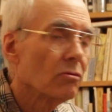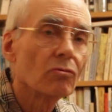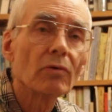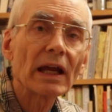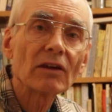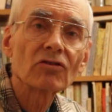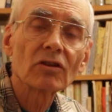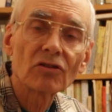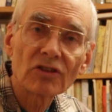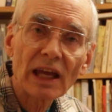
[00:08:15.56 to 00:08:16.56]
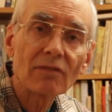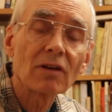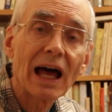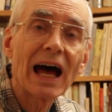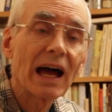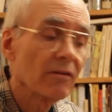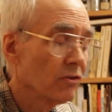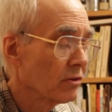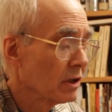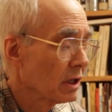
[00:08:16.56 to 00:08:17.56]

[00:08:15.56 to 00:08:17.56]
race to save lives.